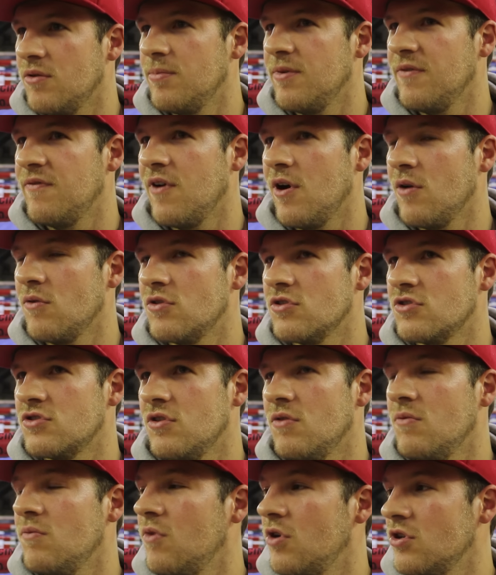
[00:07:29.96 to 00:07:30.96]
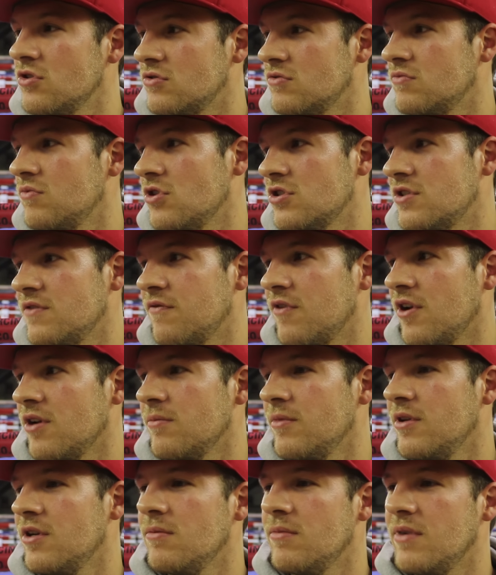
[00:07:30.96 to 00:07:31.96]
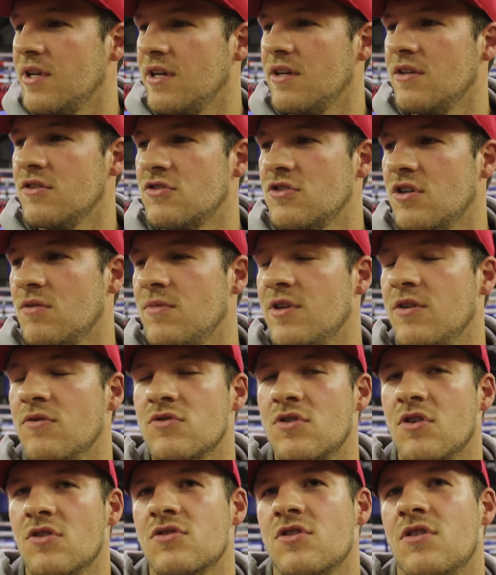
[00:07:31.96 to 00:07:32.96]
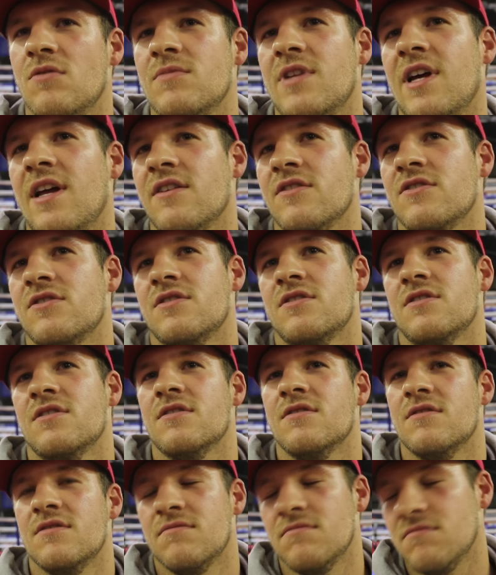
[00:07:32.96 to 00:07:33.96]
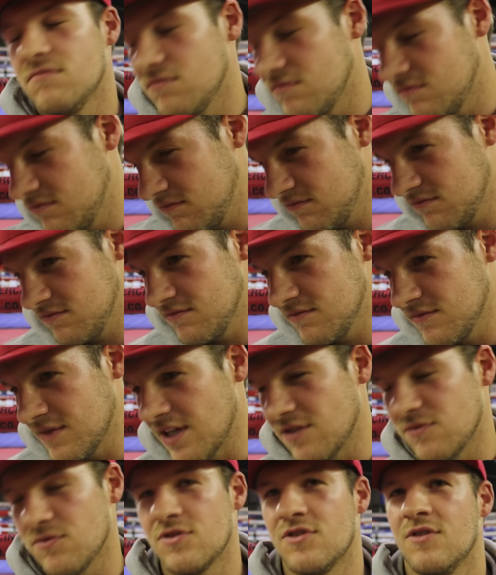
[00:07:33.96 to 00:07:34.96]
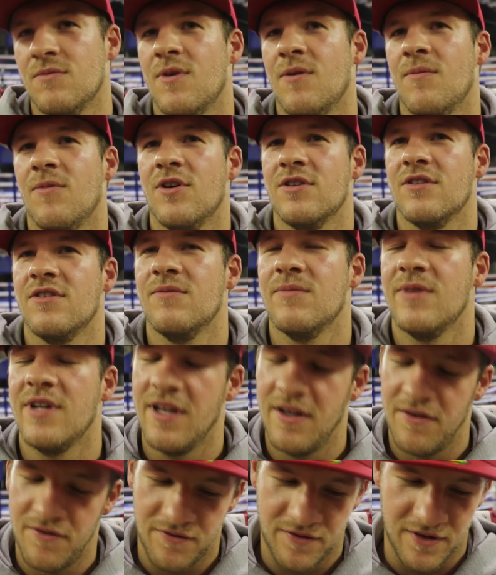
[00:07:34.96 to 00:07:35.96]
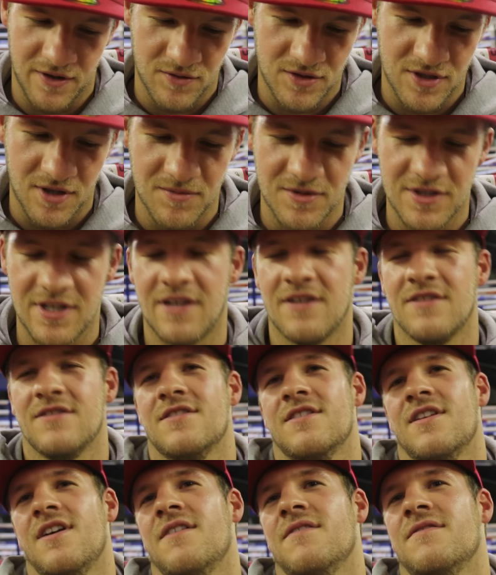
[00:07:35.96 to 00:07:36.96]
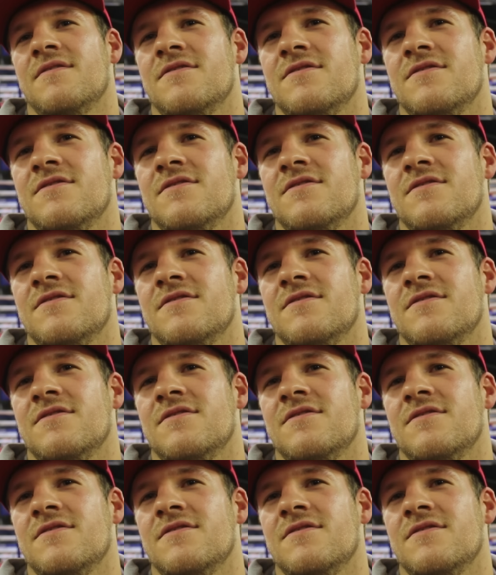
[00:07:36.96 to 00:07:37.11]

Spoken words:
focused on what's in front of me in a minute. And Tom Little's got Tom Dallas, and that's what's on my mind at the minute. Everything else comes second to that.